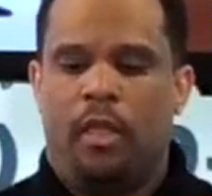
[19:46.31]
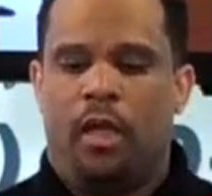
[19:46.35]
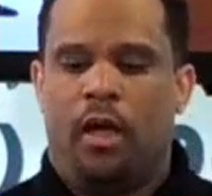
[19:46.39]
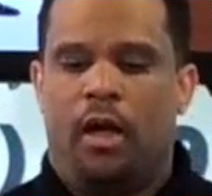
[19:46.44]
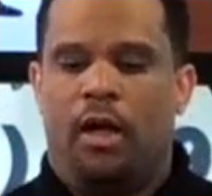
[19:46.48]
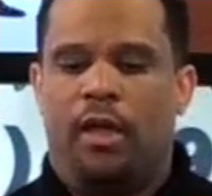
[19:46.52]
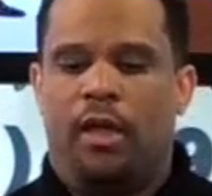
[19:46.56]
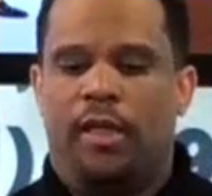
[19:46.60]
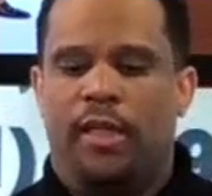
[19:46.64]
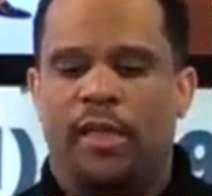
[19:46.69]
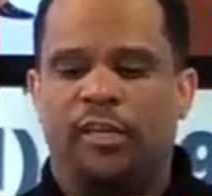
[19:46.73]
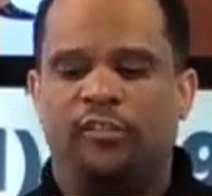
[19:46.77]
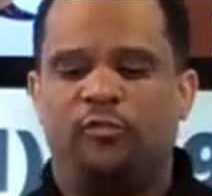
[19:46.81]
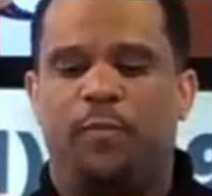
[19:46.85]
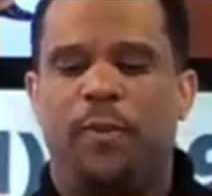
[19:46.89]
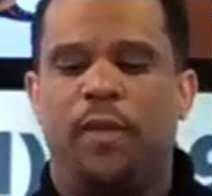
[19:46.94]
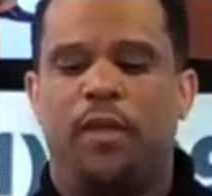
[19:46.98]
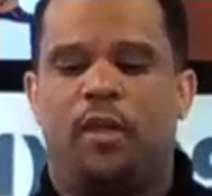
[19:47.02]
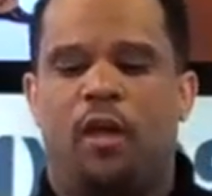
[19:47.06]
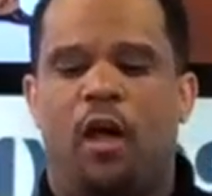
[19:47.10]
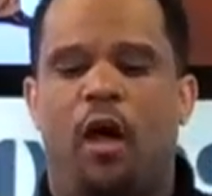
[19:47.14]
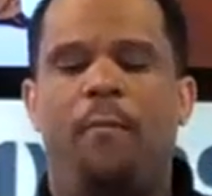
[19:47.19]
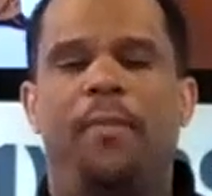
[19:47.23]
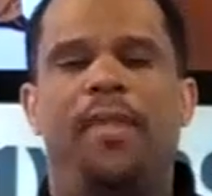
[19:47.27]
His
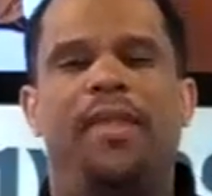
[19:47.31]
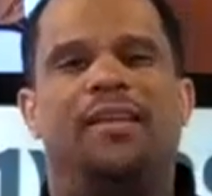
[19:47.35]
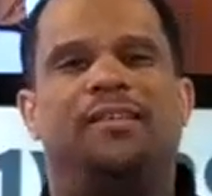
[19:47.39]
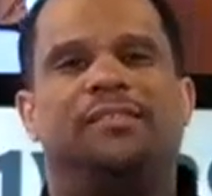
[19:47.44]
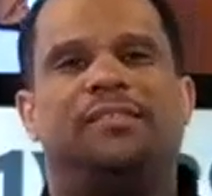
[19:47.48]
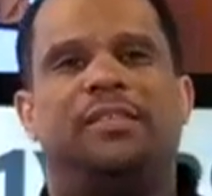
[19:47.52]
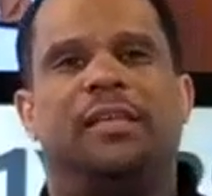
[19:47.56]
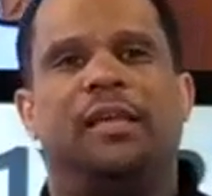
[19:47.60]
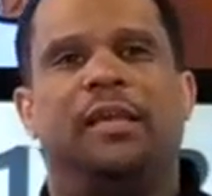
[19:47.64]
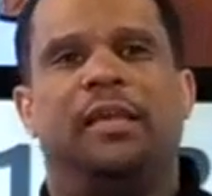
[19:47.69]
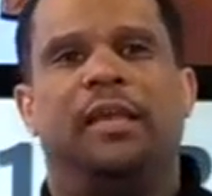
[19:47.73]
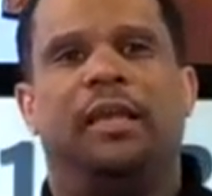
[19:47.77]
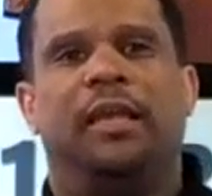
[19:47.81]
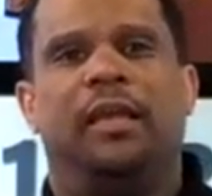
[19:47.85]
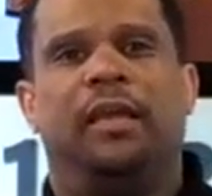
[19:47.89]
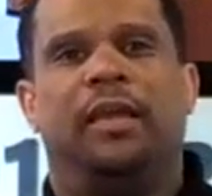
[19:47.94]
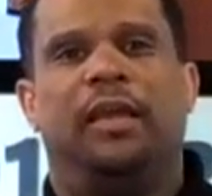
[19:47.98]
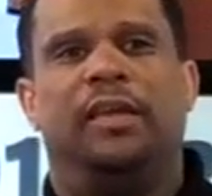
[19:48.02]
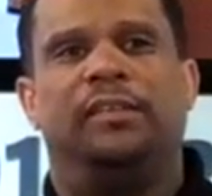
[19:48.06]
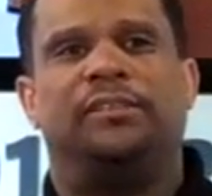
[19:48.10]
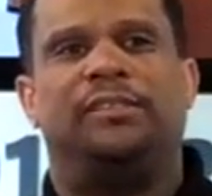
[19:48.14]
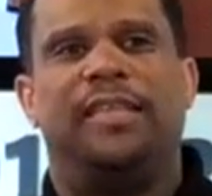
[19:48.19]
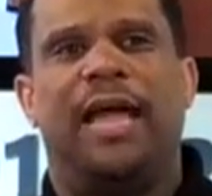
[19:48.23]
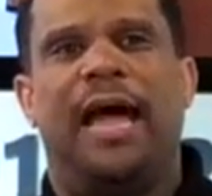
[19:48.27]
becoming is
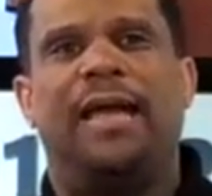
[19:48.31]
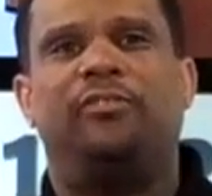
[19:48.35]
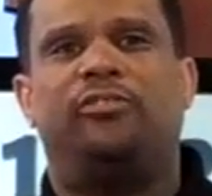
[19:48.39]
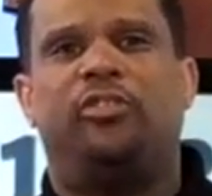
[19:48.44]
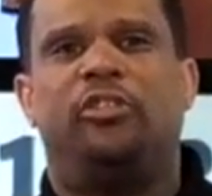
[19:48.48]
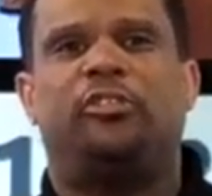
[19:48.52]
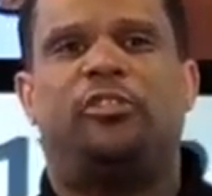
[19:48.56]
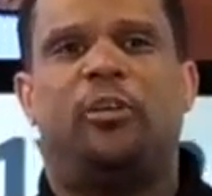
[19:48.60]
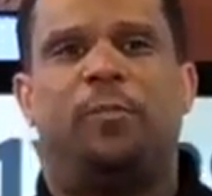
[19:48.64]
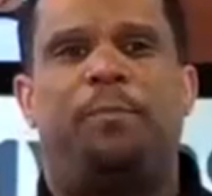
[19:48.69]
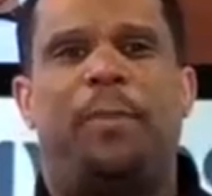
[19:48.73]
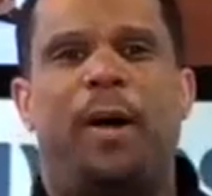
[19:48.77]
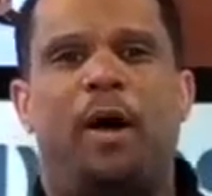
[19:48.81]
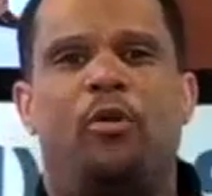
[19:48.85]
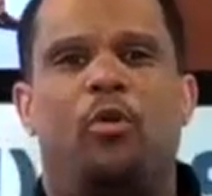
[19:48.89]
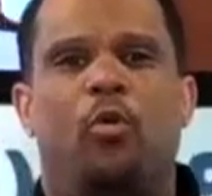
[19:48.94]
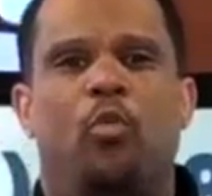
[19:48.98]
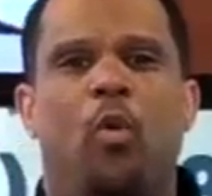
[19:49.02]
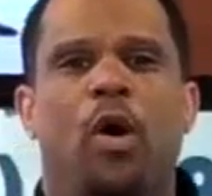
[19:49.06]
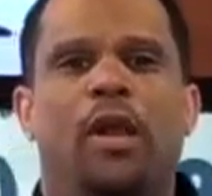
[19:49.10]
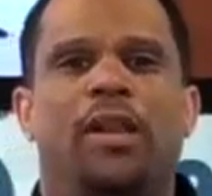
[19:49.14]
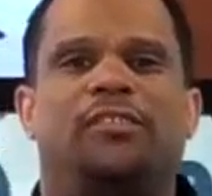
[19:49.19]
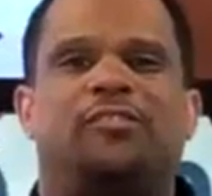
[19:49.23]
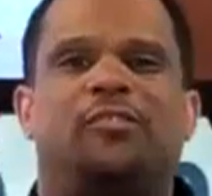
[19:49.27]
not just about a
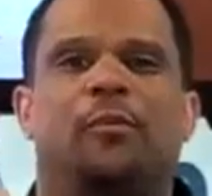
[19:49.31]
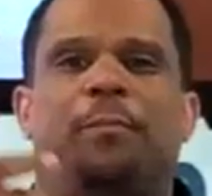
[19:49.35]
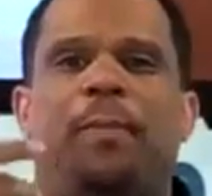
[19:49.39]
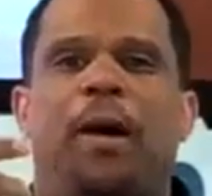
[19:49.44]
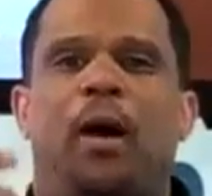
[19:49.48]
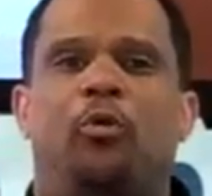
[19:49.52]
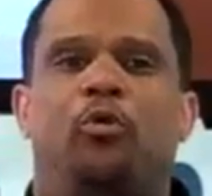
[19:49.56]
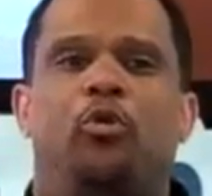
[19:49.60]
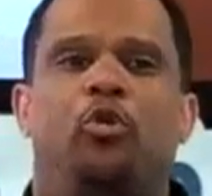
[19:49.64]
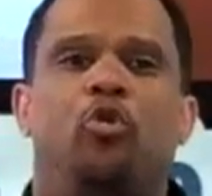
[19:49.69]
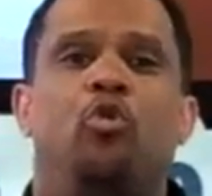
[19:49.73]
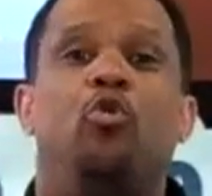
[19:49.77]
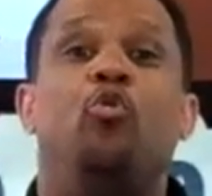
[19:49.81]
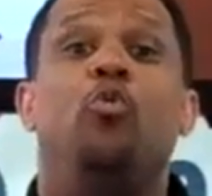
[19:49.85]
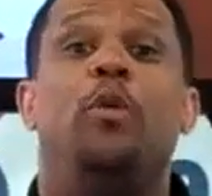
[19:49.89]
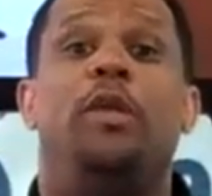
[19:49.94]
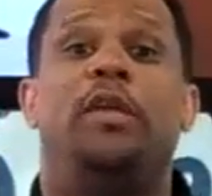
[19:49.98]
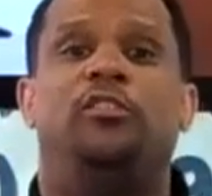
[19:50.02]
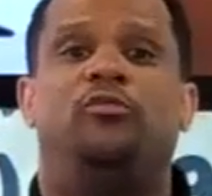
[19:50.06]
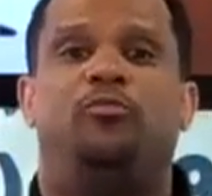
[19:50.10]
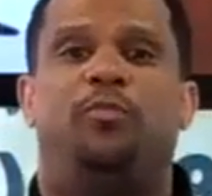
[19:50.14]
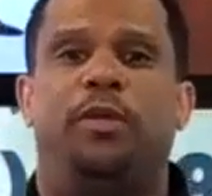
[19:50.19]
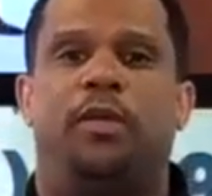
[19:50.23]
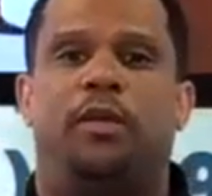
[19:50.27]
what, it's about who
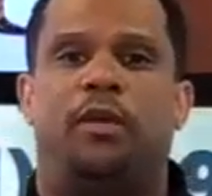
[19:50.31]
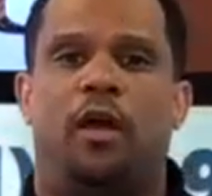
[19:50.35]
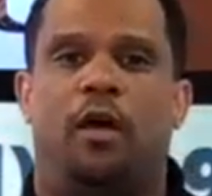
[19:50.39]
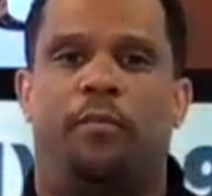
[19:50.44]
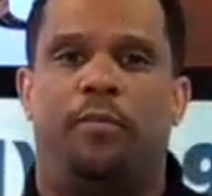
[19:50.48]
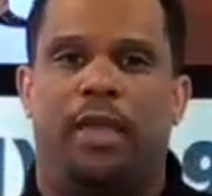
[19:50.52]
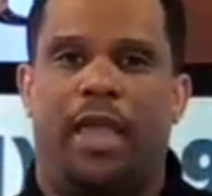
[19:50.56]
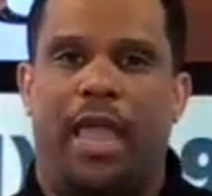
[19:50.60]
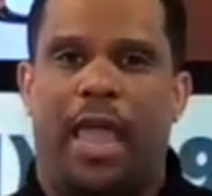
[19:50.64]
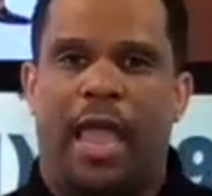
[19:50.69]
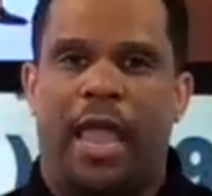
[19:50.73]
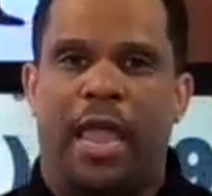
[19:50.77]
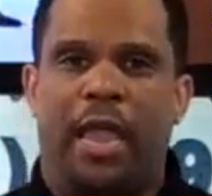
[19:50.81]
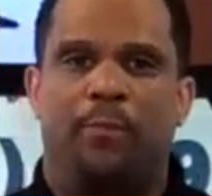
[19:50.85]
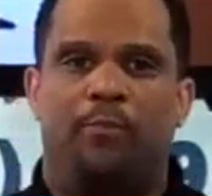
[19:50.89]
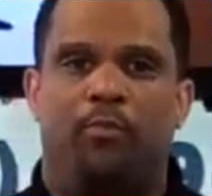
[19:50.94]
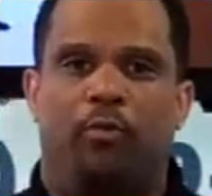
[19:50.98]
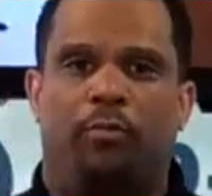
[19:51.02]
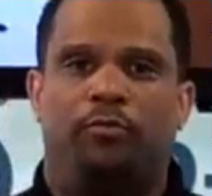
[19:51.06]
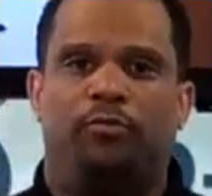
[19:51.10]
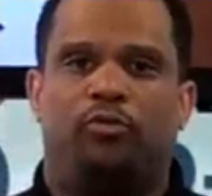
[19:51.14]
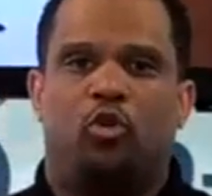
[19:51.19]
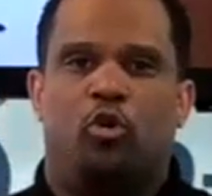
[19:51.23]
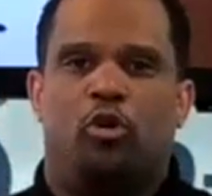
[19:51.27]
he's becoming.
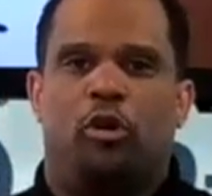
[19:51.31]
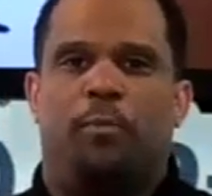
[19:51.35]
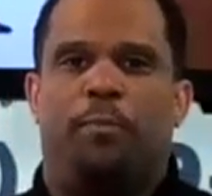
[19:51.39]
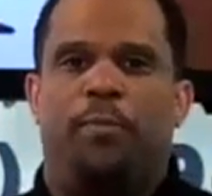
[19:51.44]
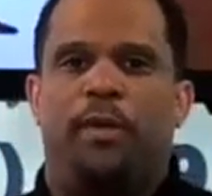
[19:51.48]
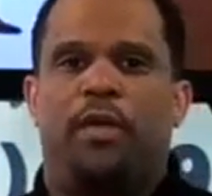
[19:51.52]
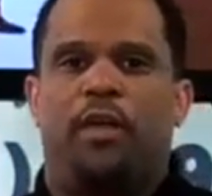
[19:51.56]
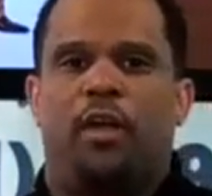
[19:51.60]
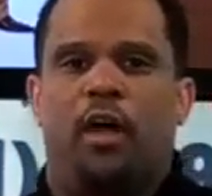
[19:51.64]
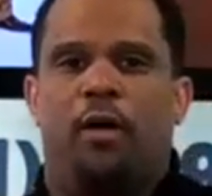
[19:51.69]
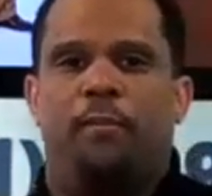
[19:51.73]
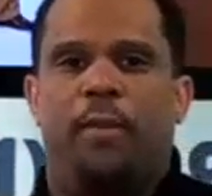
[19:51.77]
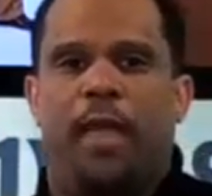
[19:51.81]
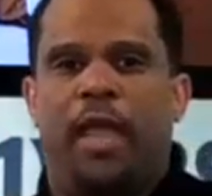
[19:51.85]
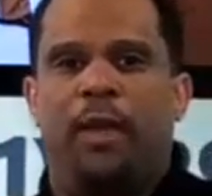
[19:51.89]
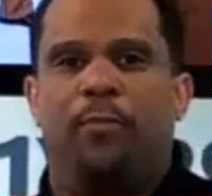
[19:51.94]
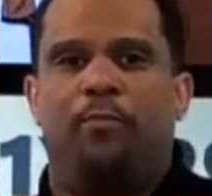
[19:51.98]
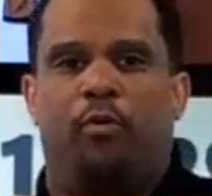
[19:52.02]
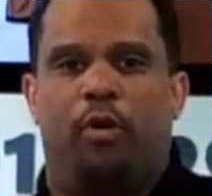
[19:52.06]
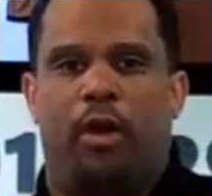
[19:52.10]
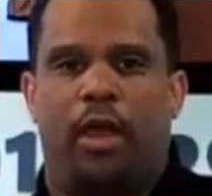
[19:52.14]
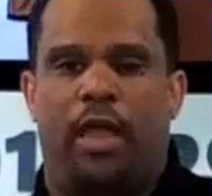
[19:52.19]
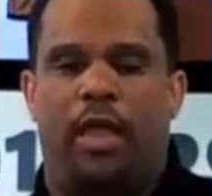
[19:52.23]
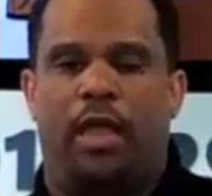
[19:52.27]
Abram's going to become
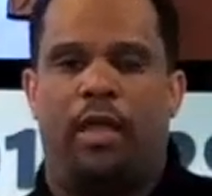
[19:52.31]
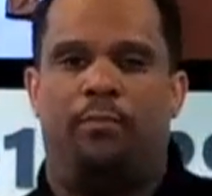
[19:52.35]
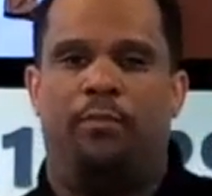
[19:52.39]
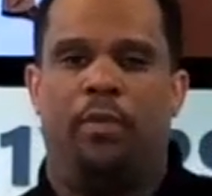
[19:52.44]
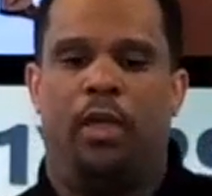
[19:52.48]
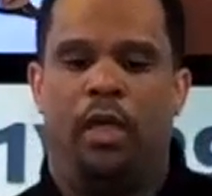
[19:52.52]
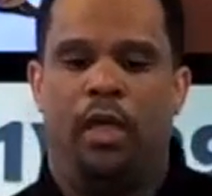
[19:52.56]
Abraham.